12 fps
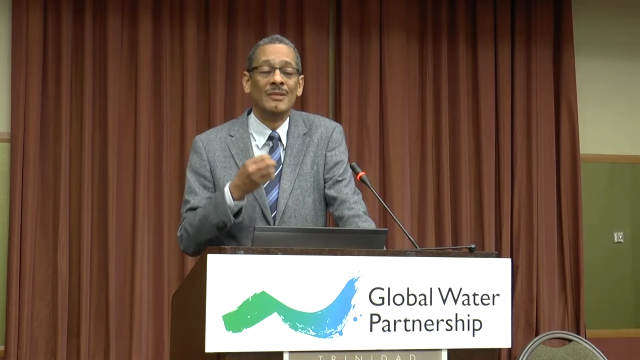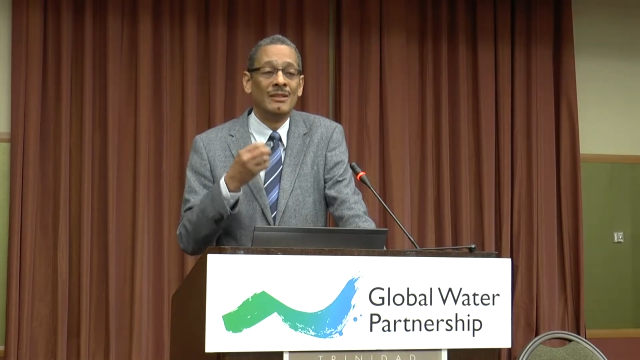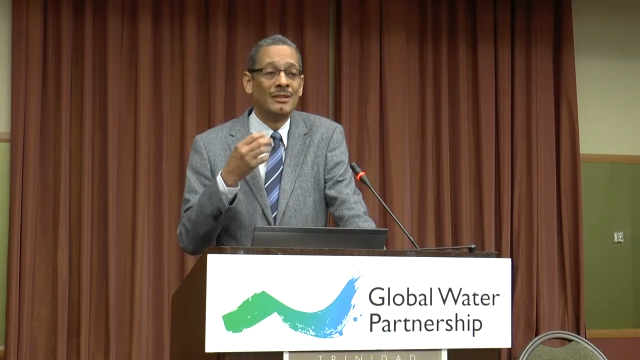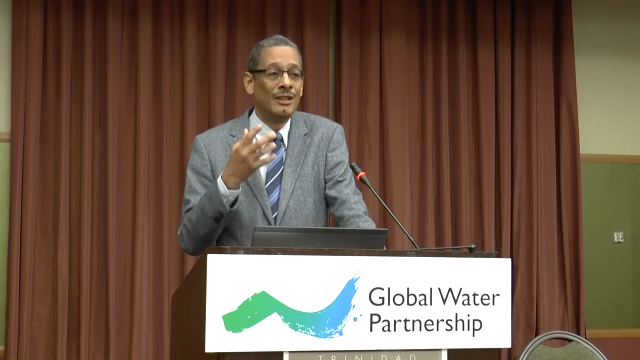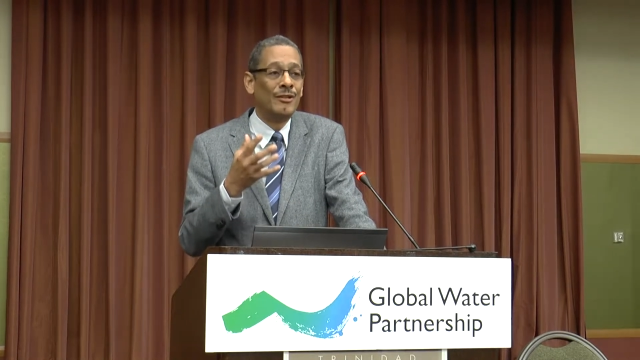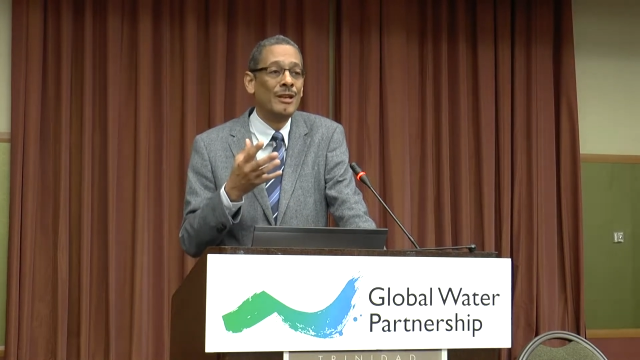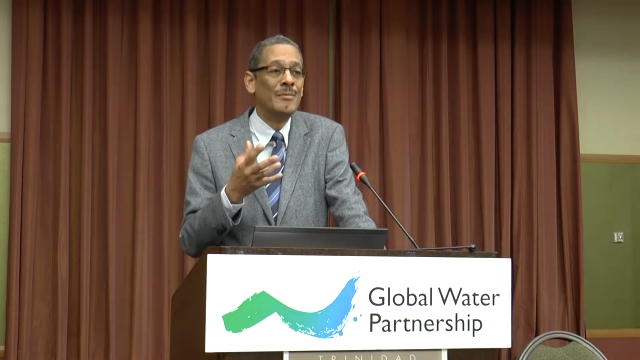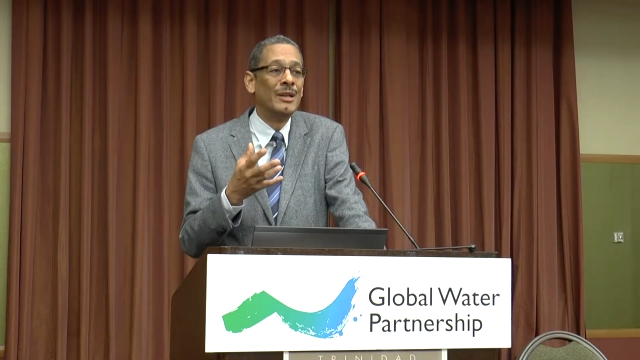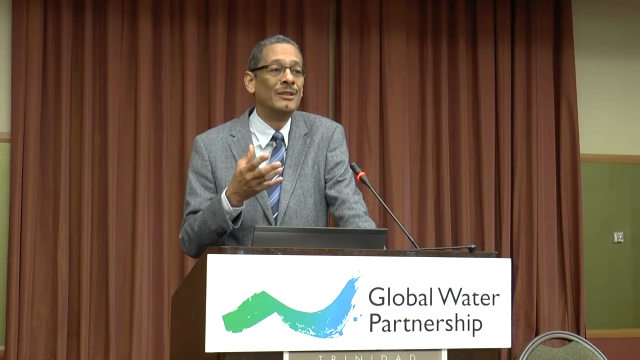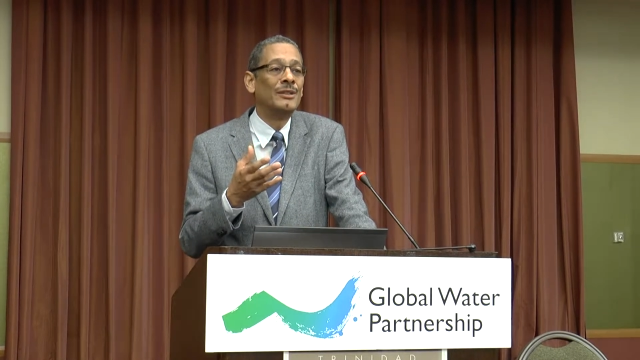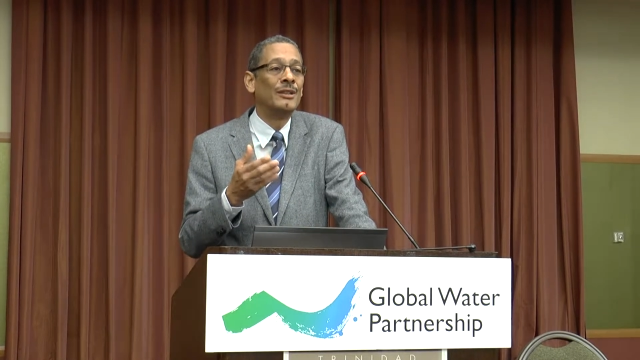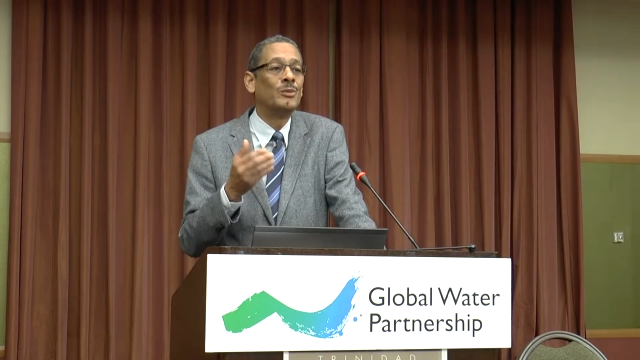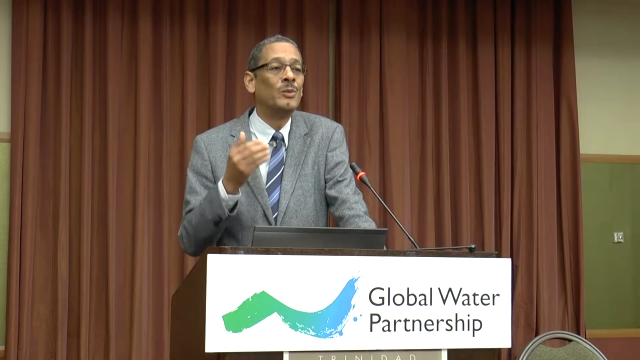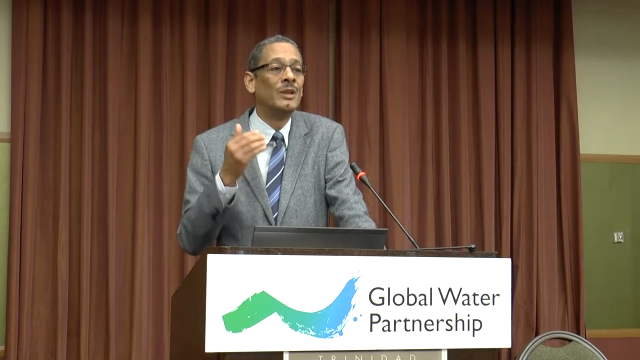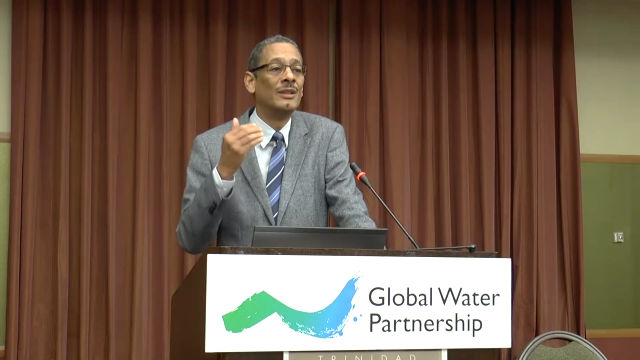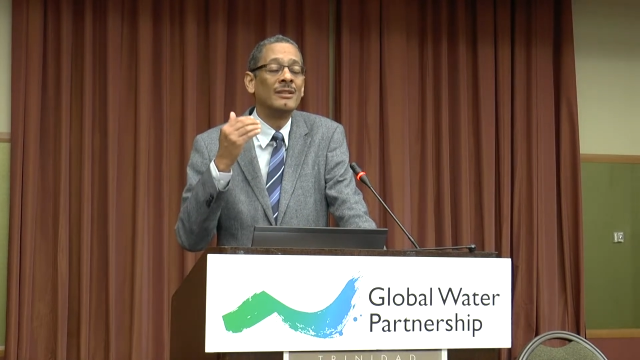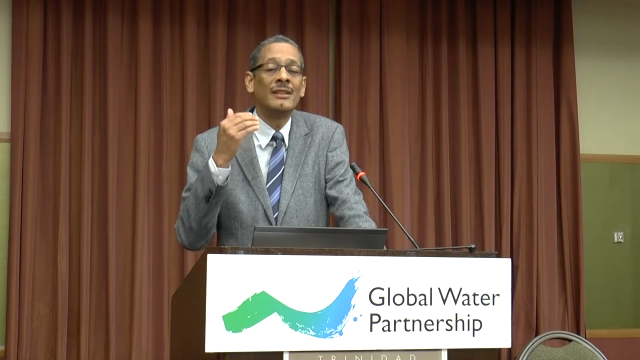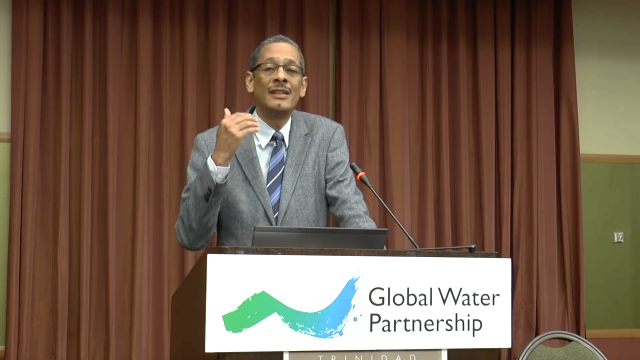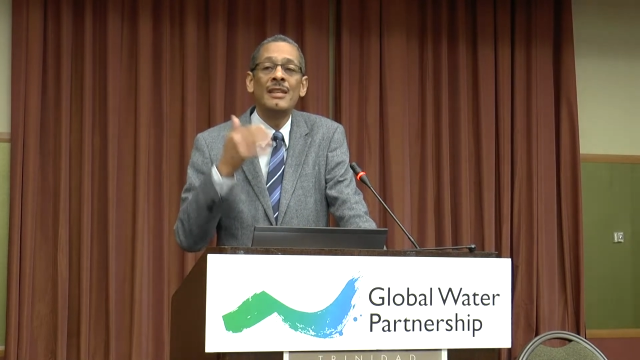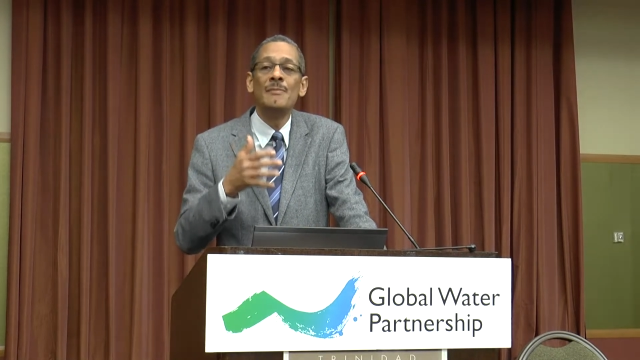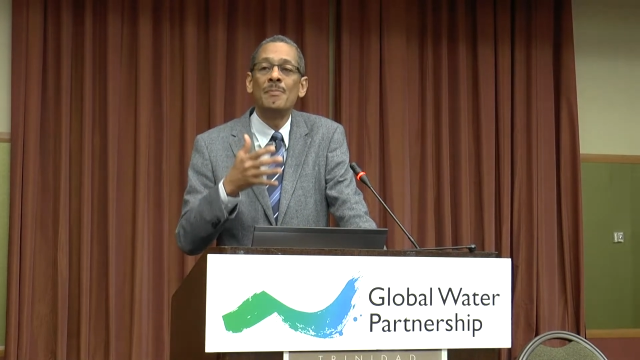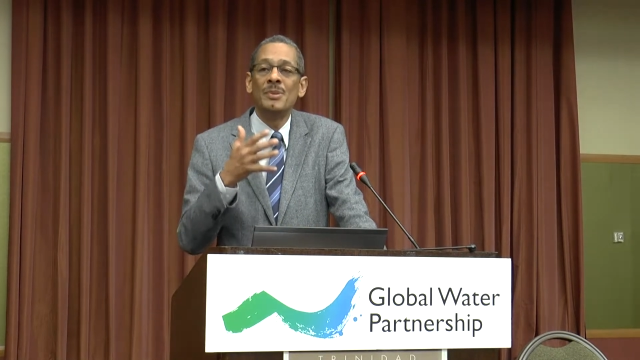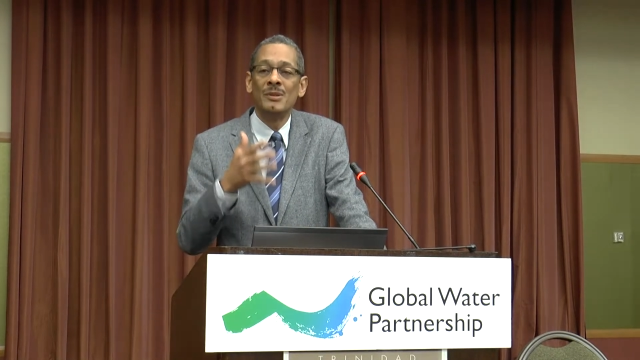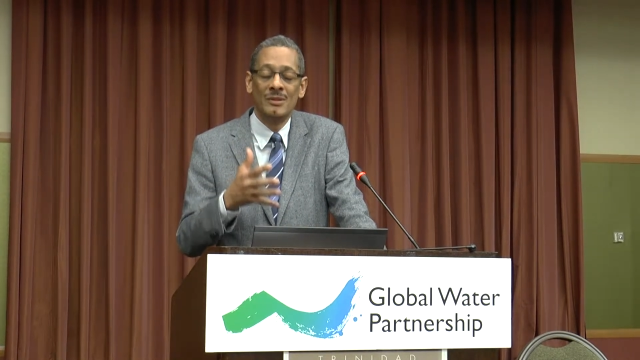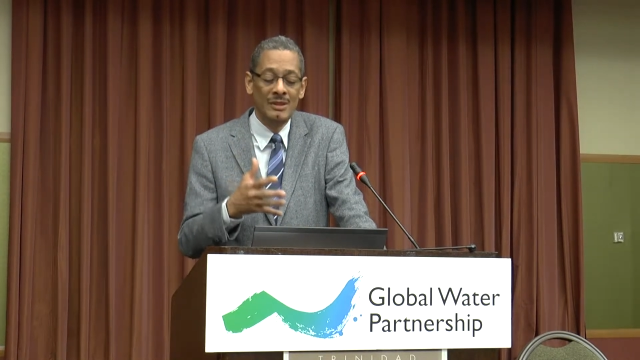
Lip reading: is an agreement that will keep